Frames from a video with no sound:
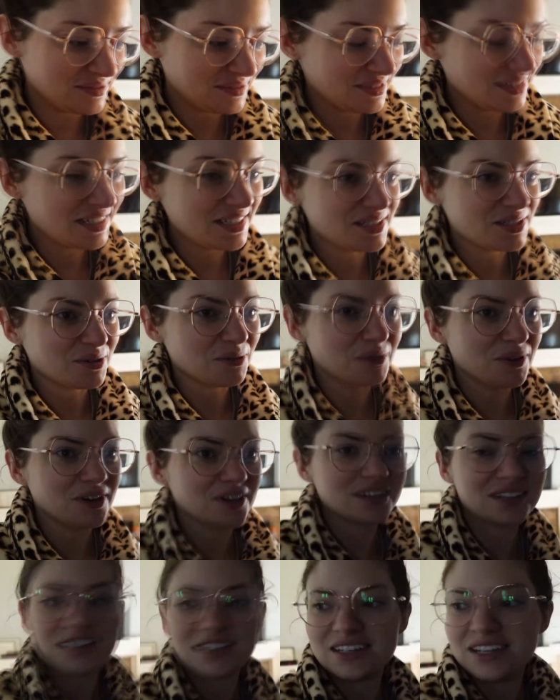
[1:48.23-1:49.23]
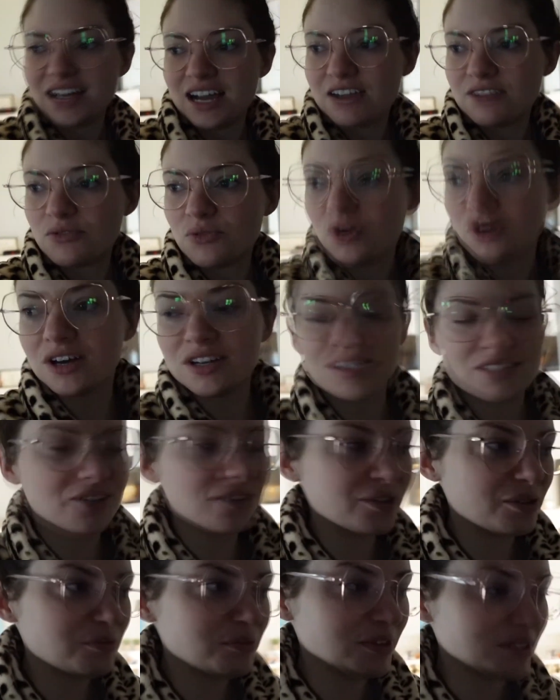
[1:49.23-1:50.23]
need to walk? I have walked
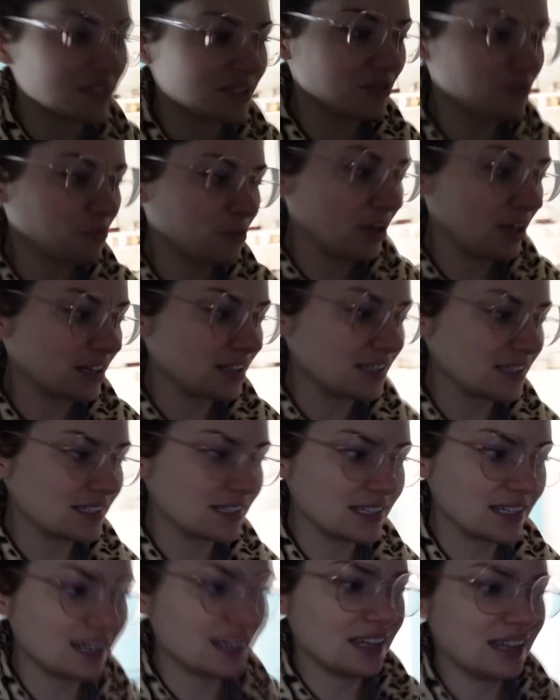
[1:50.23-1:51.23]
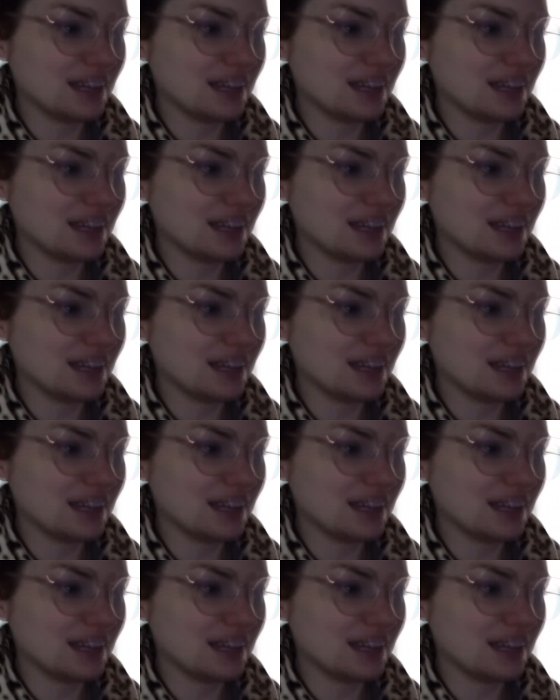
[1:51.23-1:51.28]
all the months of pregnancy